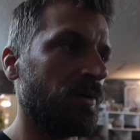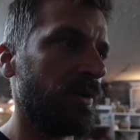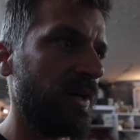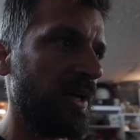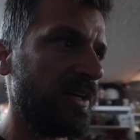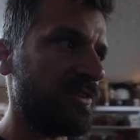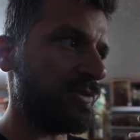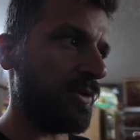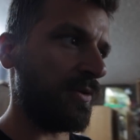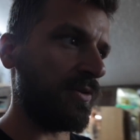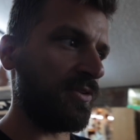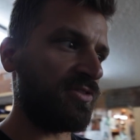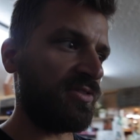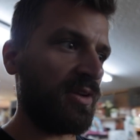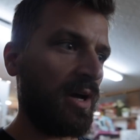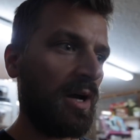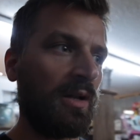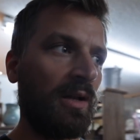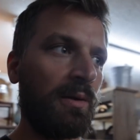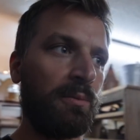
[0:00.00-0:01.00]
you guys know the
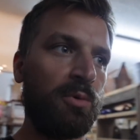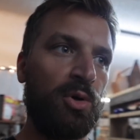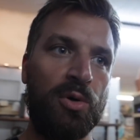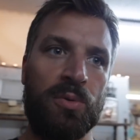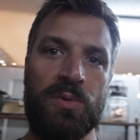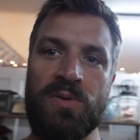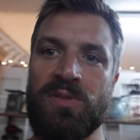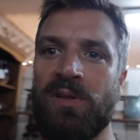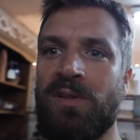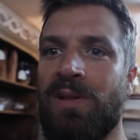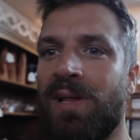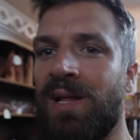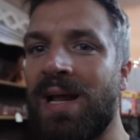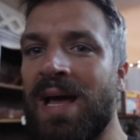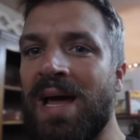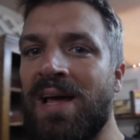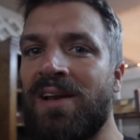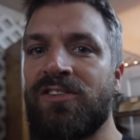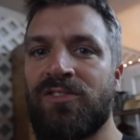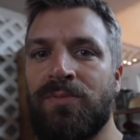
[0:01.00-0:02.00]
style I'm going with in that
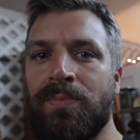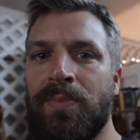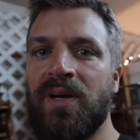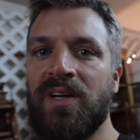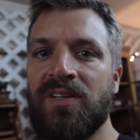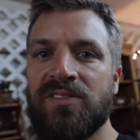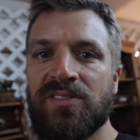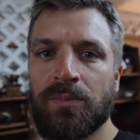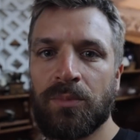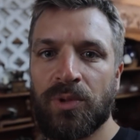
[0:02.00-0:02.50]
attic space.